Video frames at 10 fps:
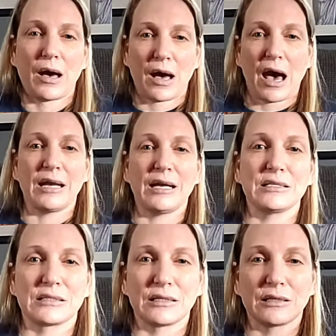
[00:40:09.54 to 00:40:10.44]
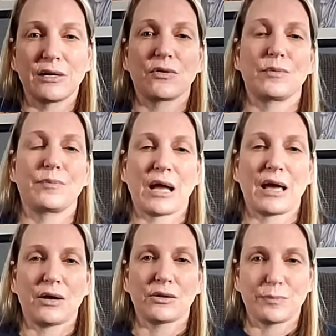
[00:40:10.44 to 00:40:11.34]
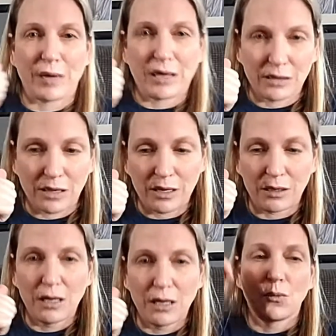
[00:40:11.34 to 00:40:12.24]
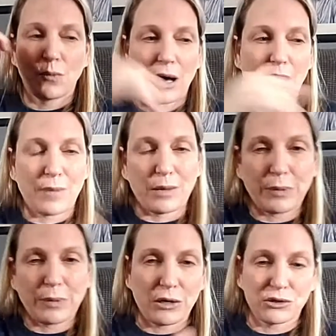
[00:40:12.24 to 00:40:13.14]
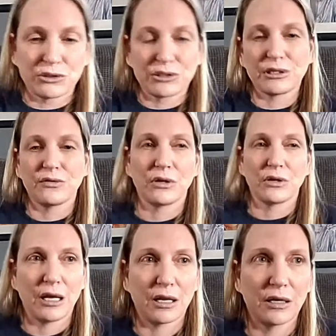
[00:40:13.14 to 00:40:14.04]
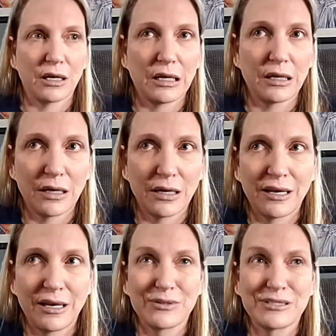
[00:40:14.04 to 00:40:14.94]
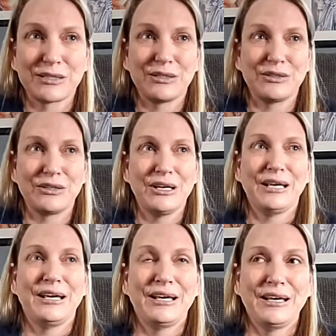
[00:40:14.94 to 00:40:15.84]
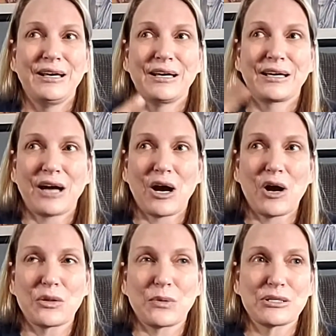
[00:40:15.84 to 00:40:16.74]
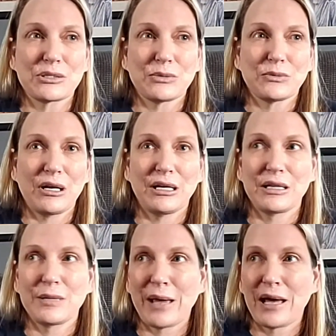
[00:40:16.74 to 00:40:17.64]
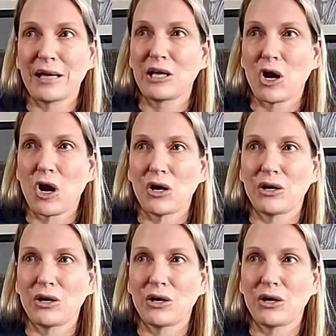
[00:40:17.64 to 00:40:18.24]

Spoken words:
I didn't deliver, but I held the pen light while my partner delivered. It was a car that wasn't running in the backyard.